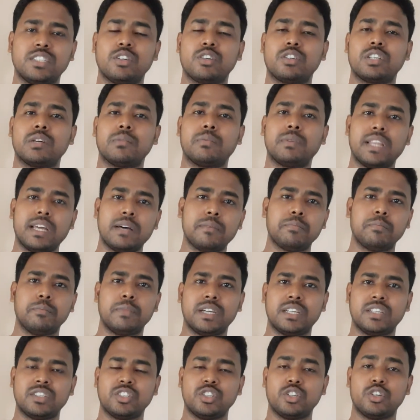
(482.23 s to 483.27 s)
your
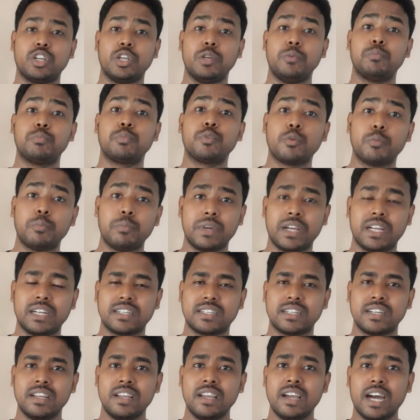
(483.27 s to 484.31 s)
development, your
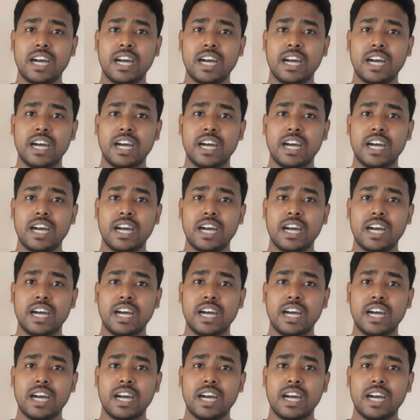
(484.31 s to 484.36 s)
improvement.